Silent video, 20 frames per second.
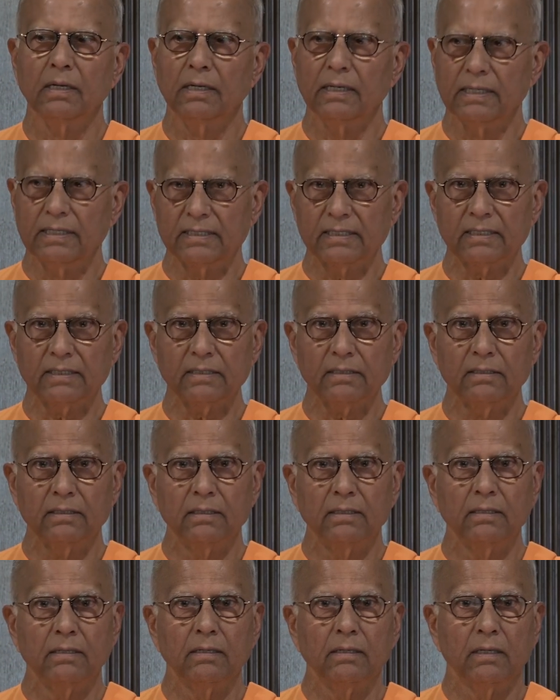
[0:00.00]
Later,
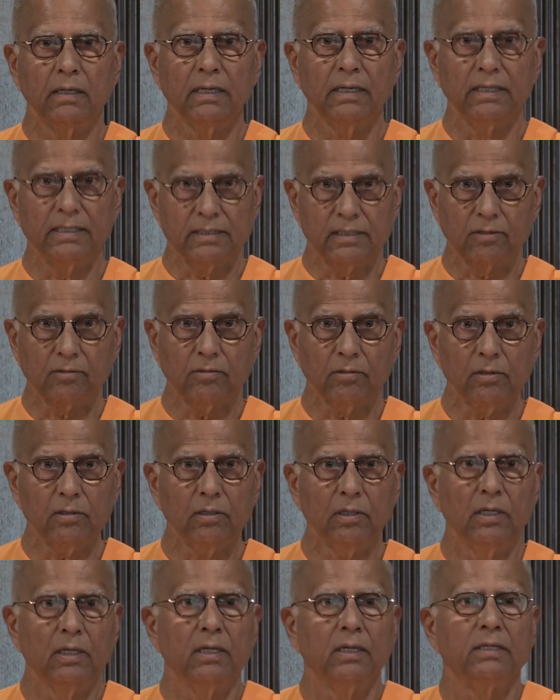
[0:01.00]
later on,
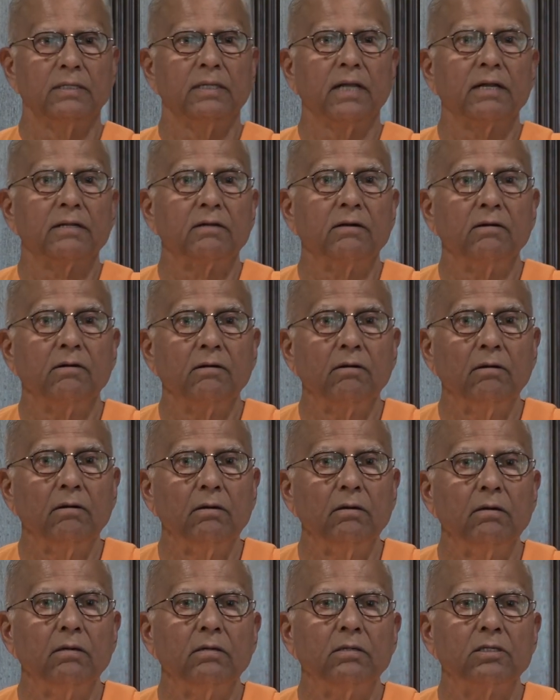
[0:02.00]
that
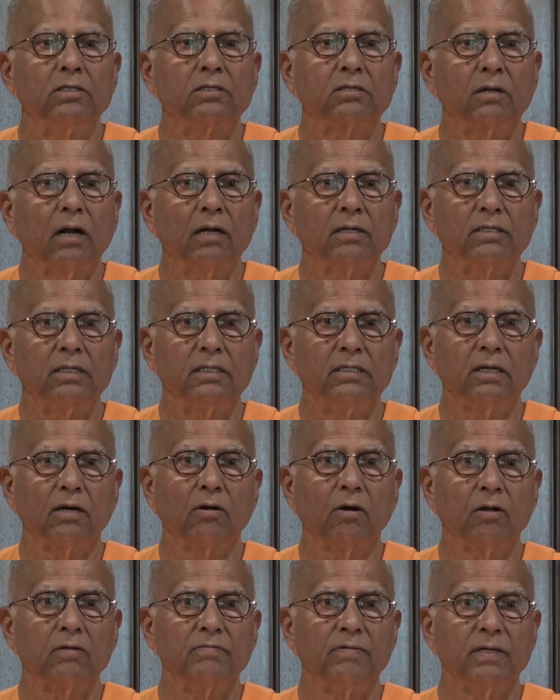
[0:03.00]
girl started a
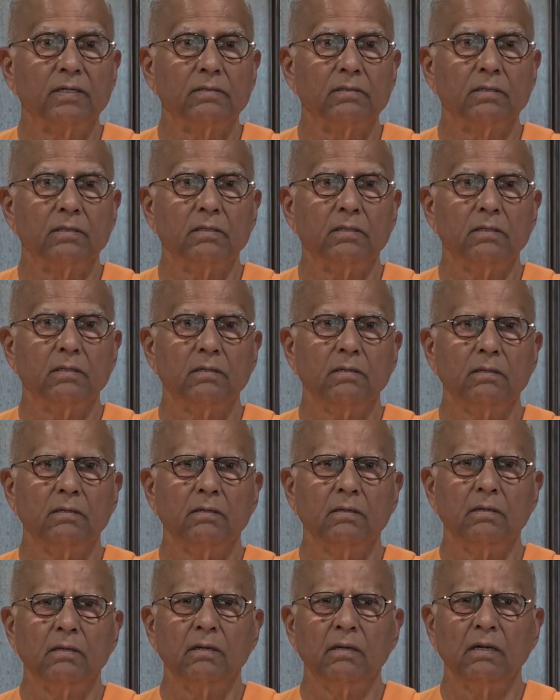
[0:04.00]
convent
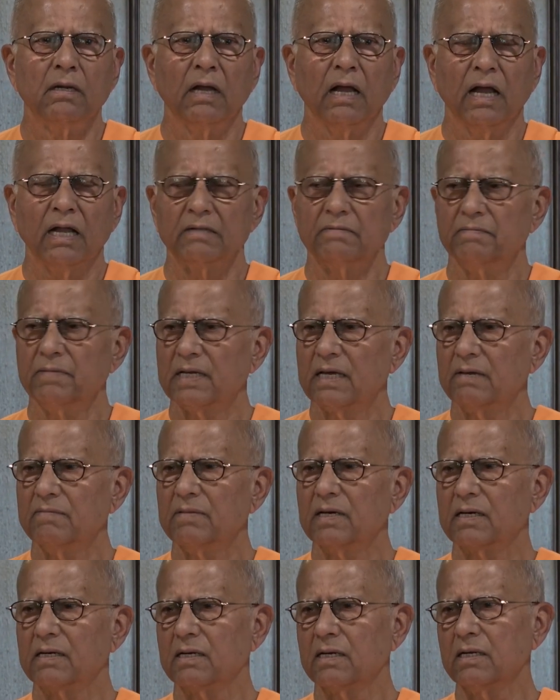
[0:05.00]
and
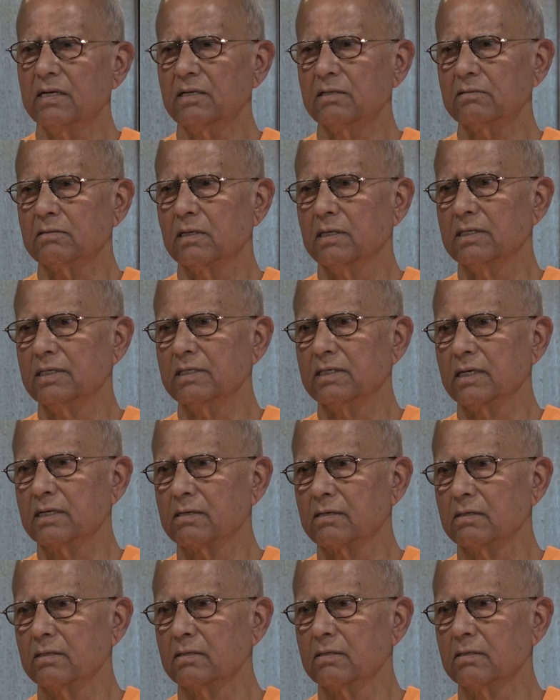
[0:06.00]
became a great leader,